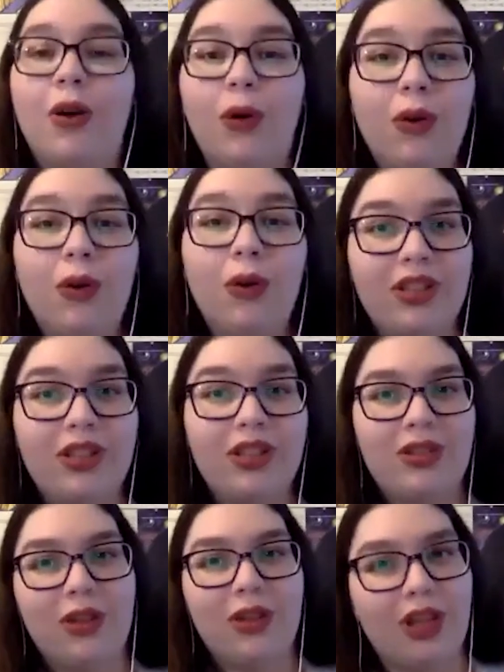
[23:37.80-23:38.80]
Or it's
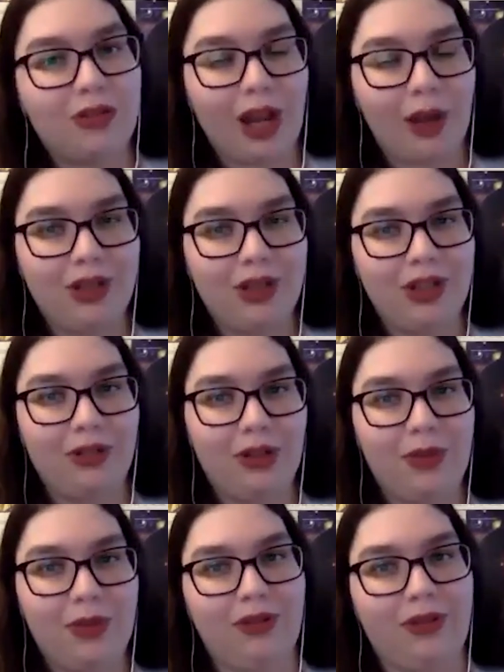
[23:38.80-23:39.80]
going to get trapped in an
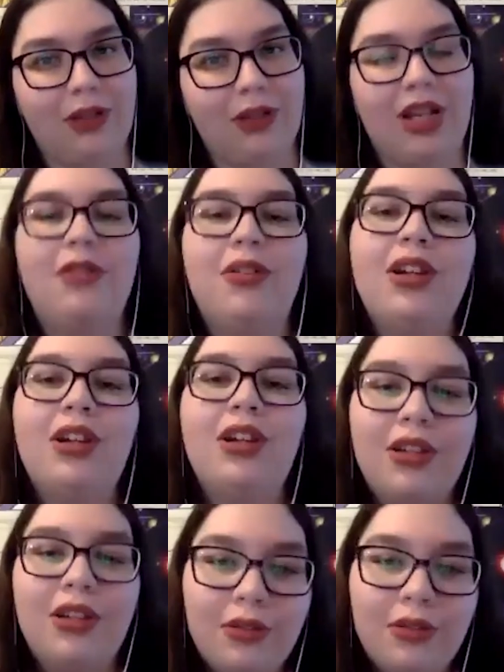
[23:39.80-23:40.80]
orbit around it.
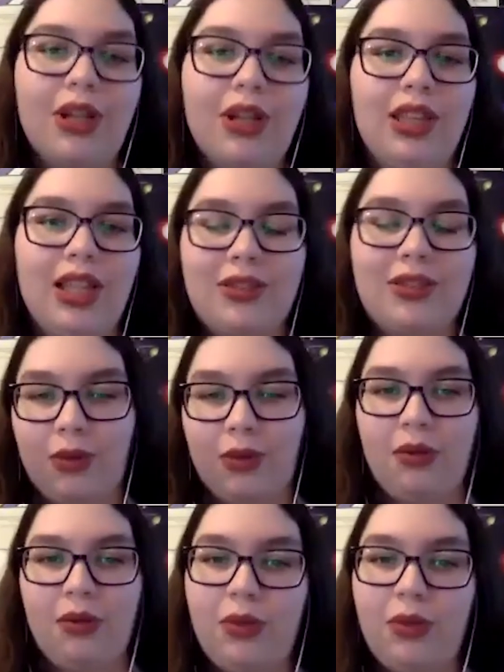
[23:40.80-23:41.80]
And that's
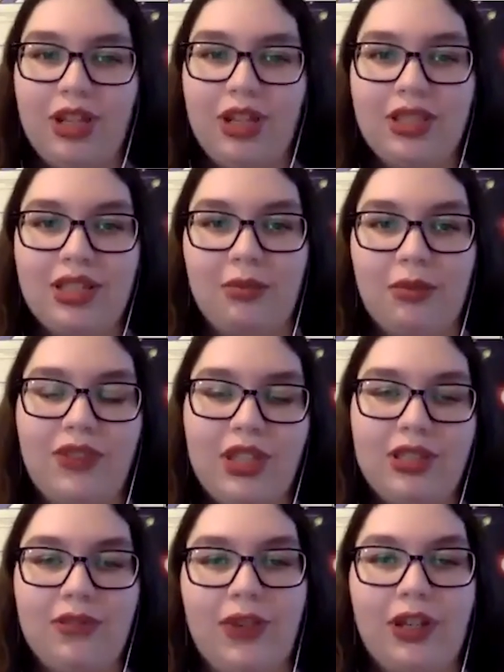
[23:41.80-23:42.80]
where we might see some of
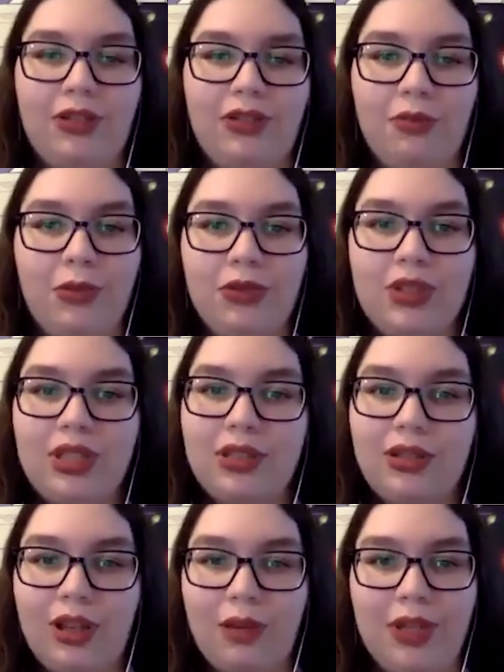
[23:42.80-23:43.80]
these irregular moons
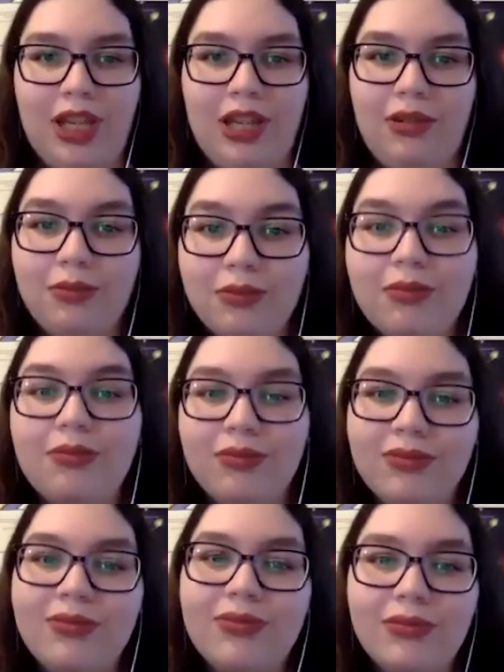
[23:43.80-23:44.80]
coming in.
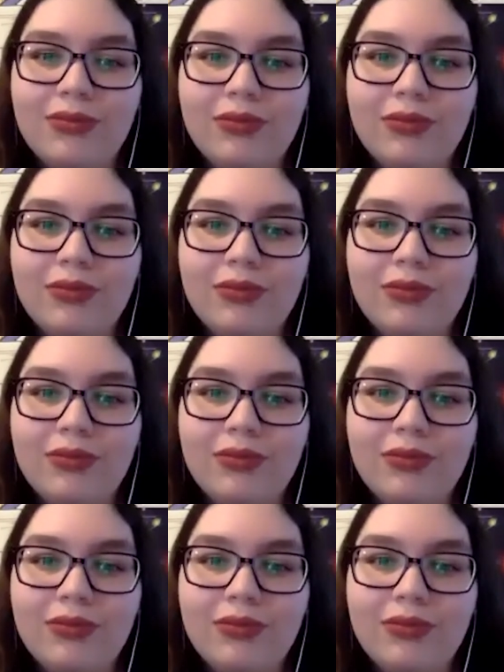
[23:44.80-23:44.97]
That's